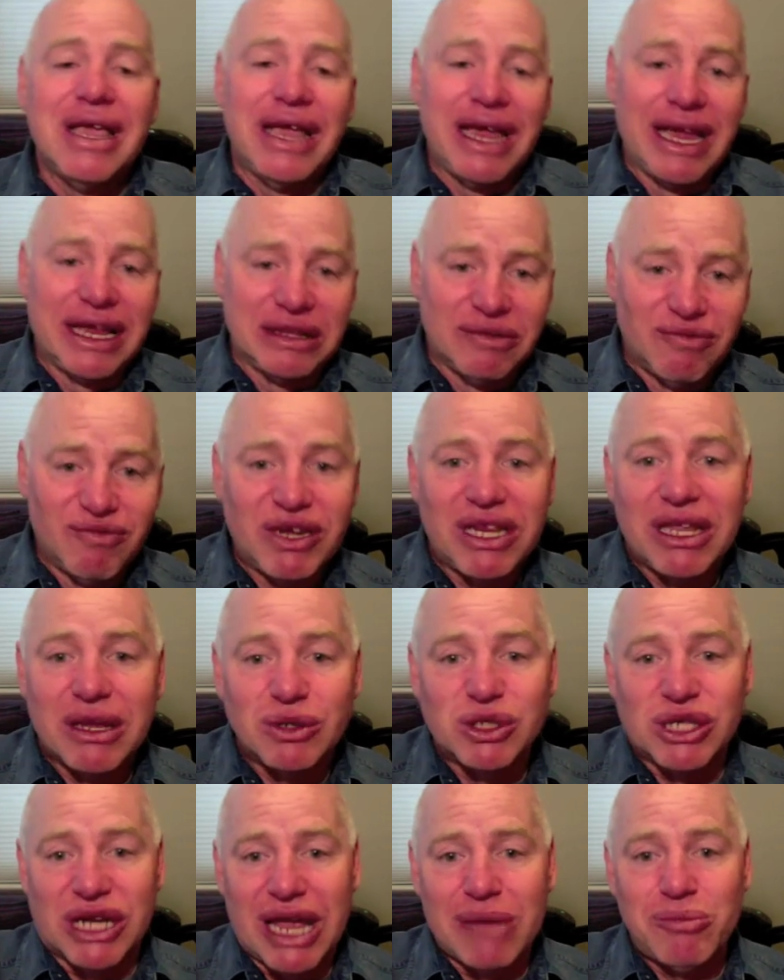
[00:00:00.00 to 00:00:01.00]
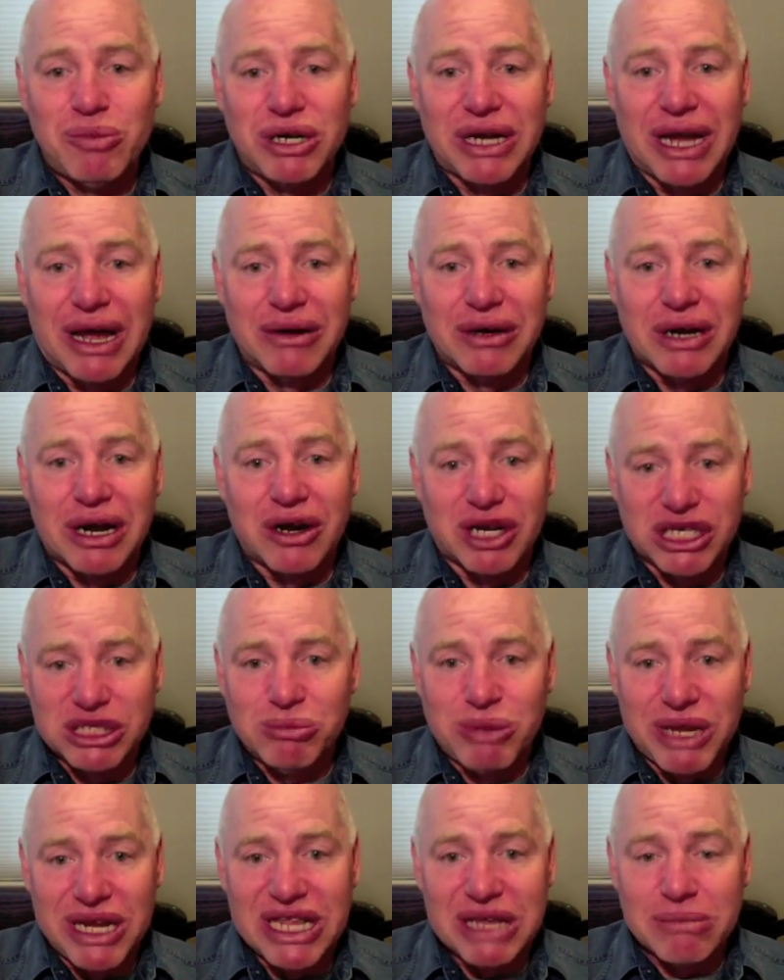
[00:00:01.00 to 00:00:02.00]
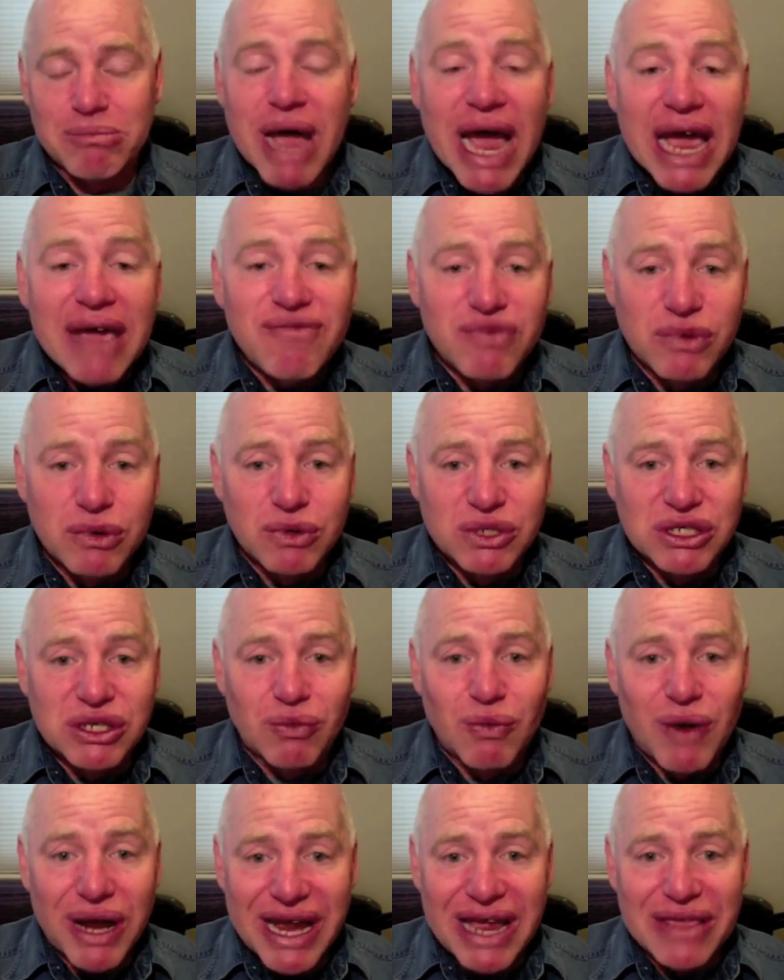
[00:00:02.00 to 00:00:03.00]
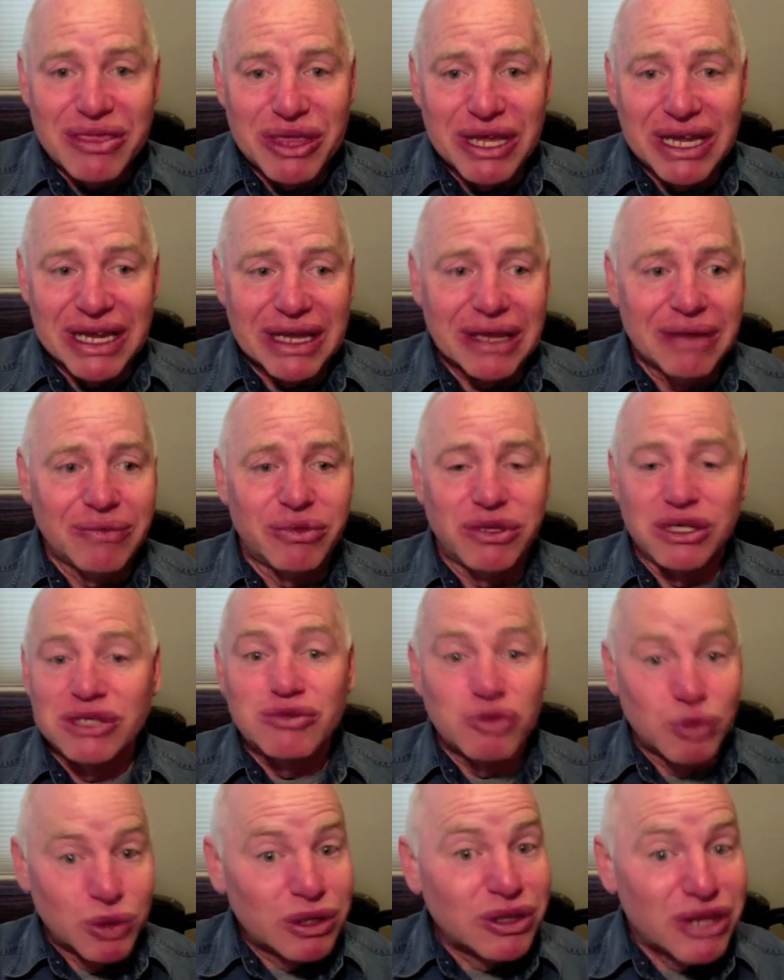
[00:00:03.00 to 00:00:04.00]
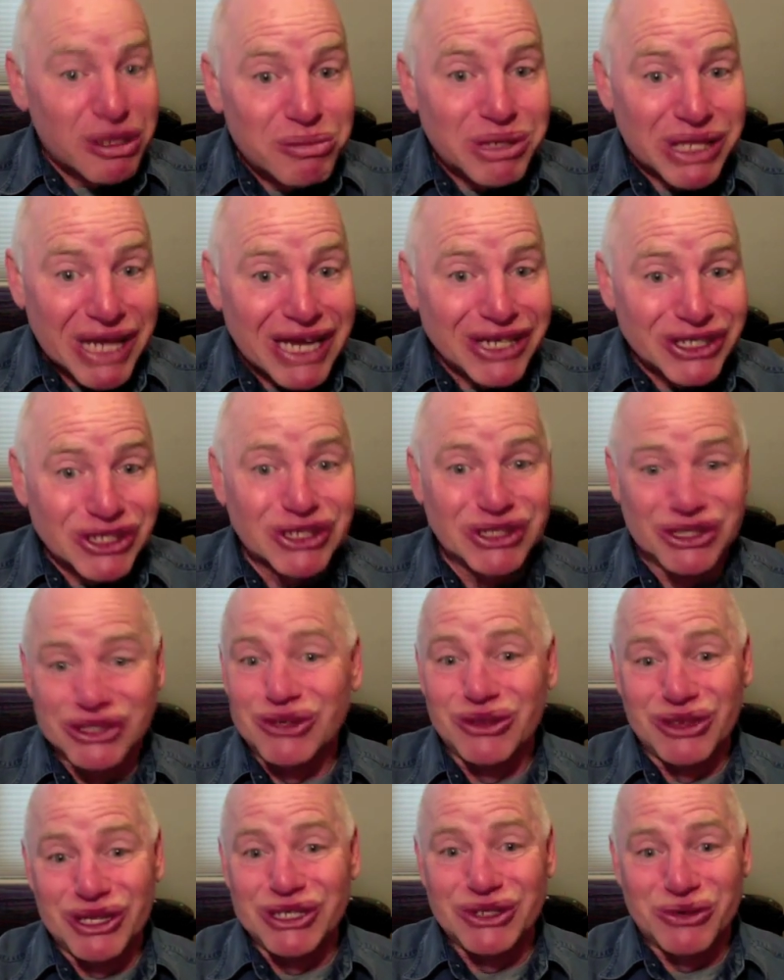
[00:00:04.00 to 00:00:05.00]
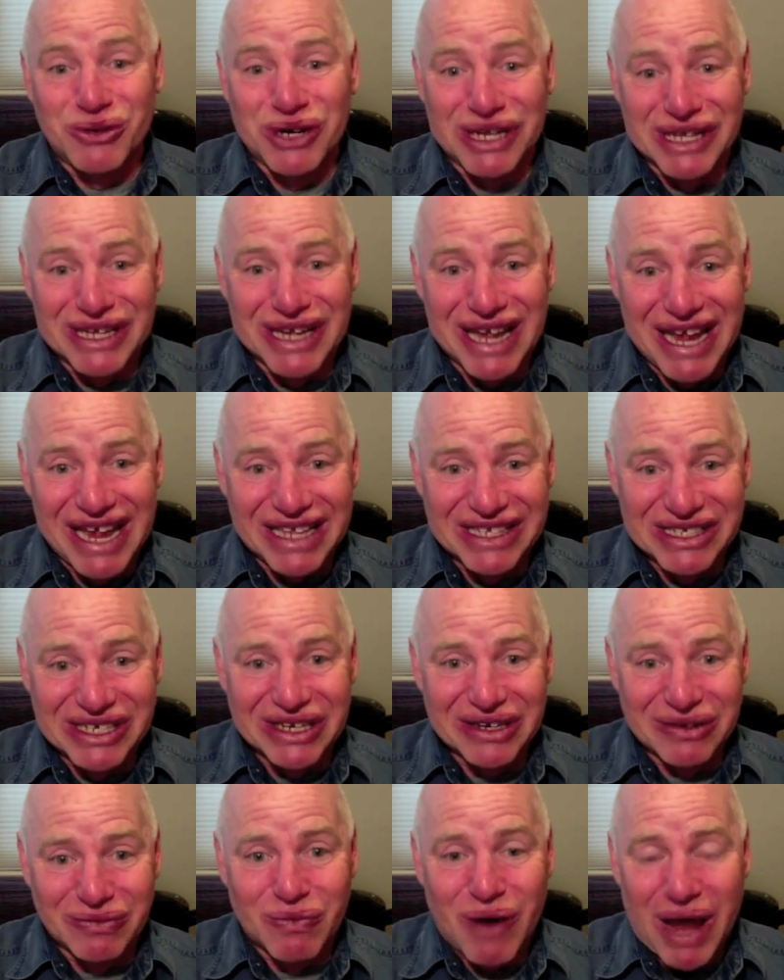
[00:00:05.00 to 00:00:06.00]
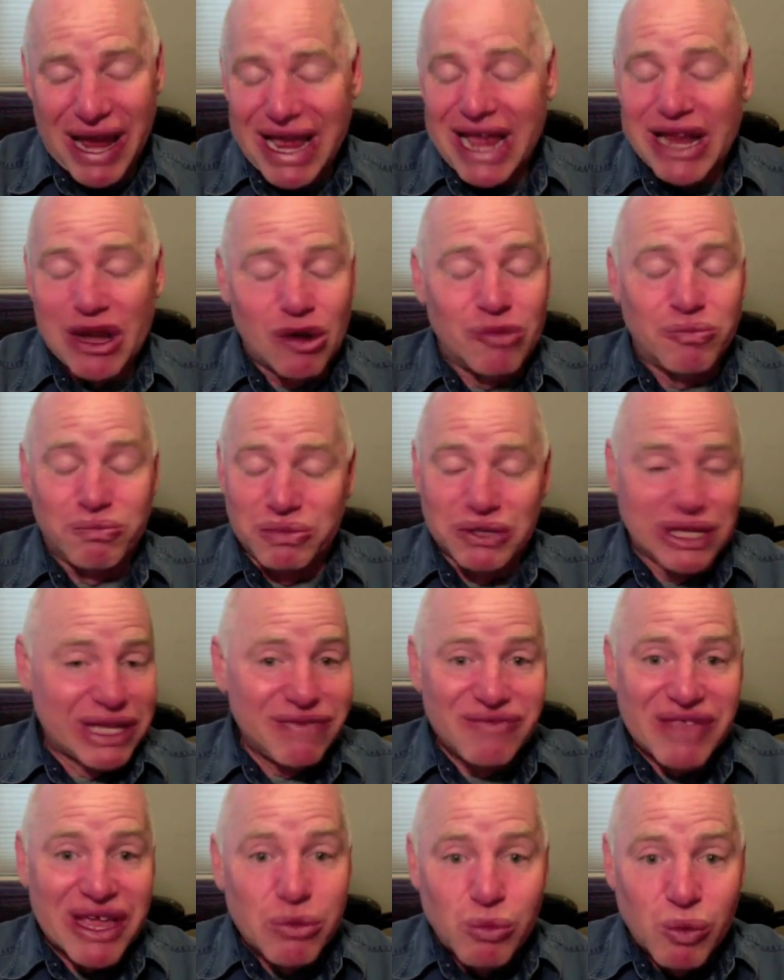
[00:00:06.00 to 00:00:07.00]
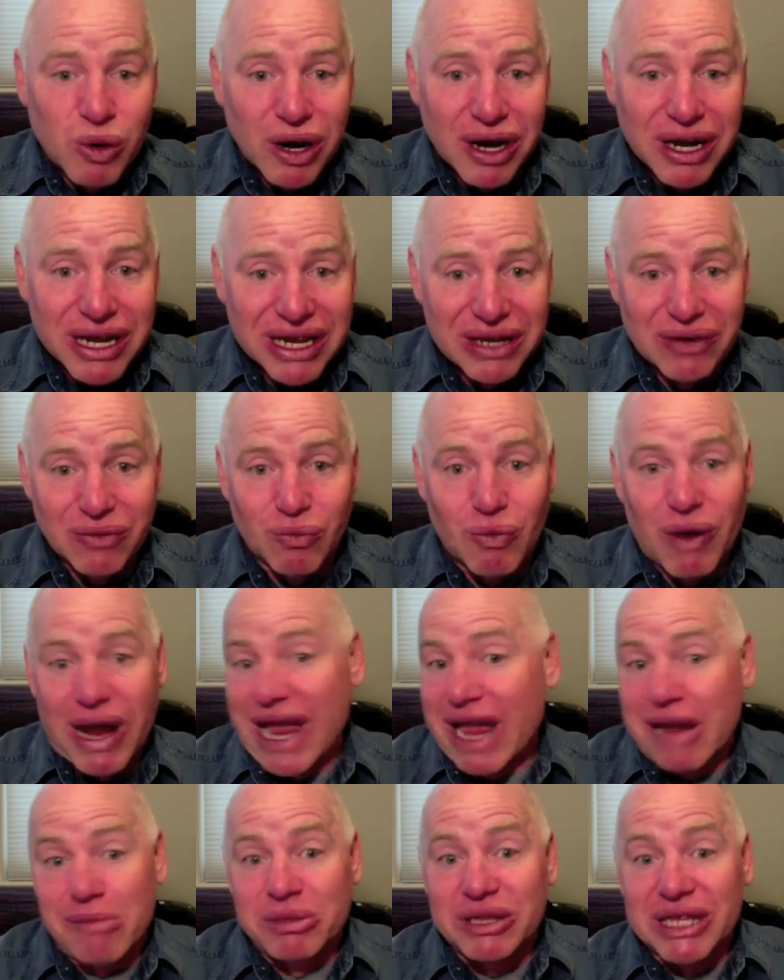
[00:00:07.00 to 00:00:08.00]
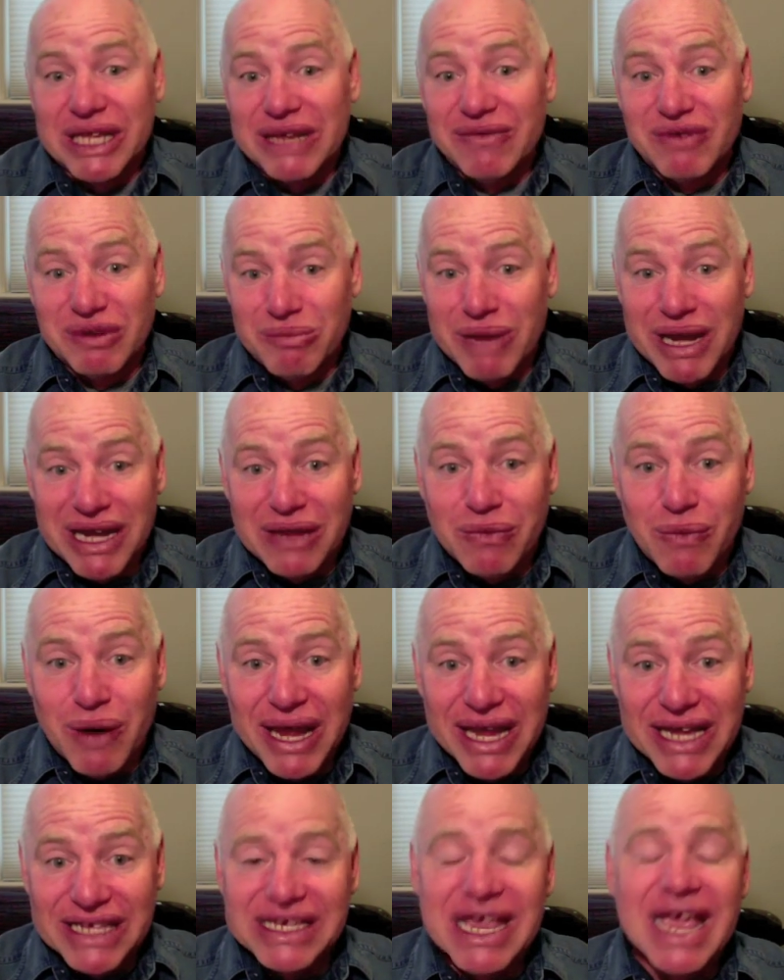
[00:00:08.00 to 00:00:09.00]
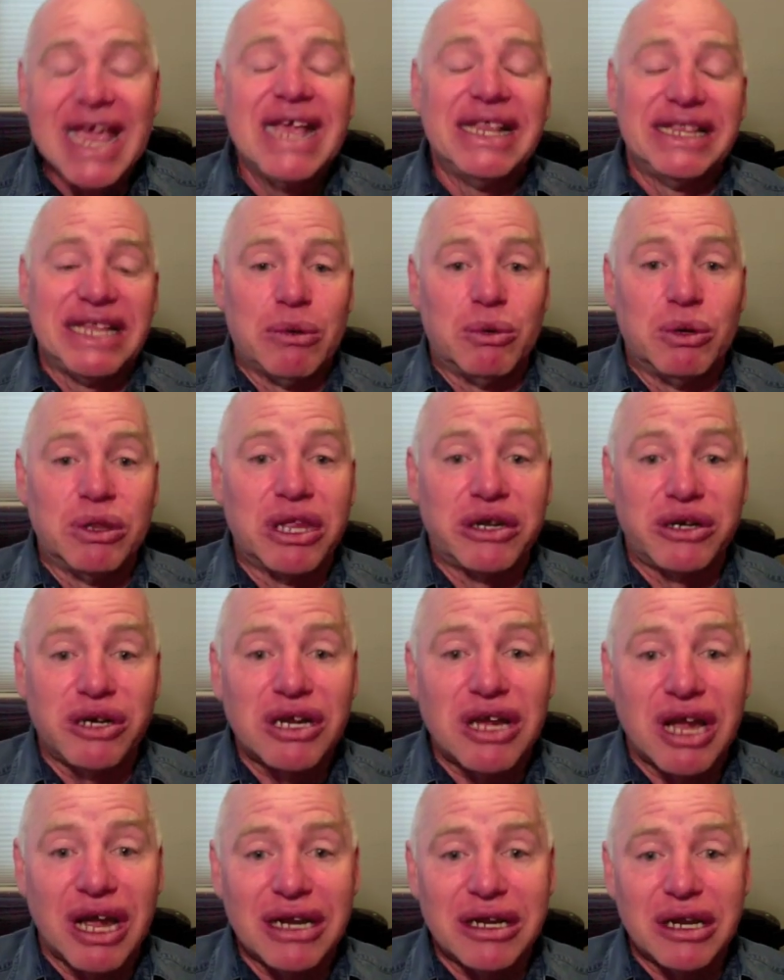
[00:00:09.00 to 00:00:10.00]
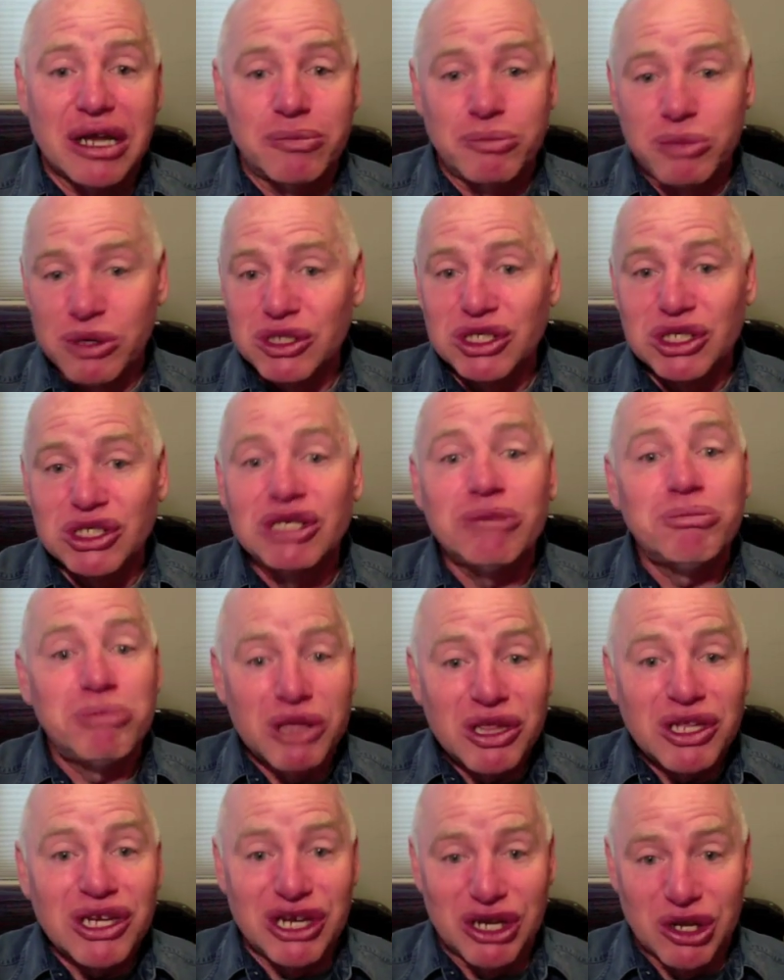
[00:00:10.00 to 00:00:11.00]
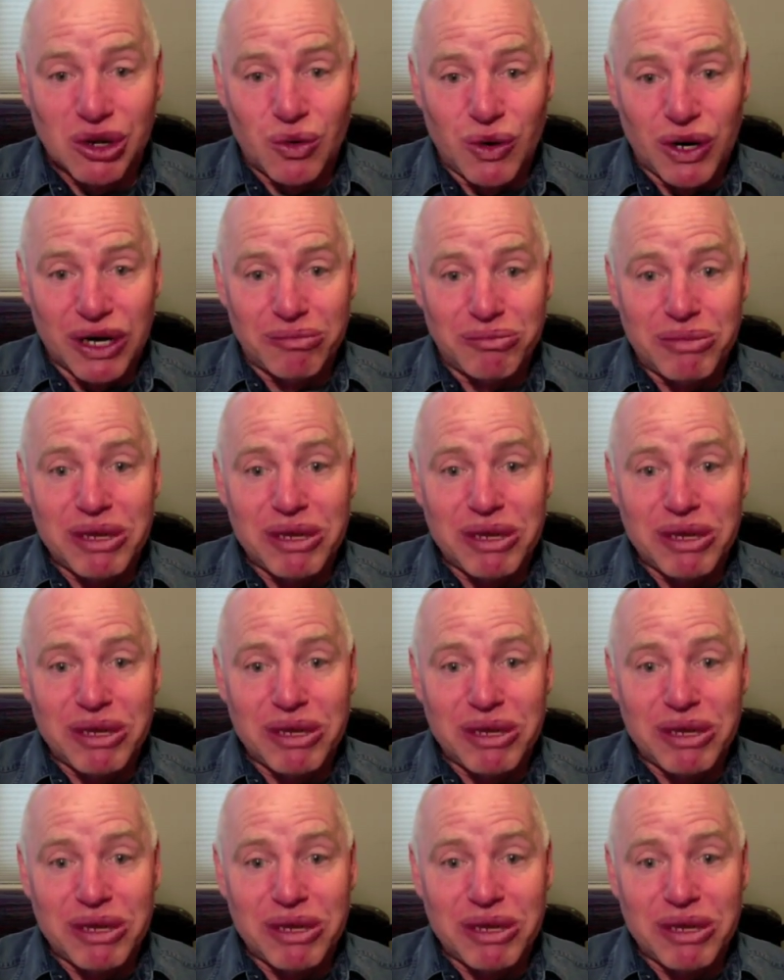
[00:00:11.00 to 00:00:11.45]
And the videos that I put out are explaining my views and why I think there's real limitations to these quitting aids and why I don't believe they work and why I believe in many ways they will undercut a person's ability to quit.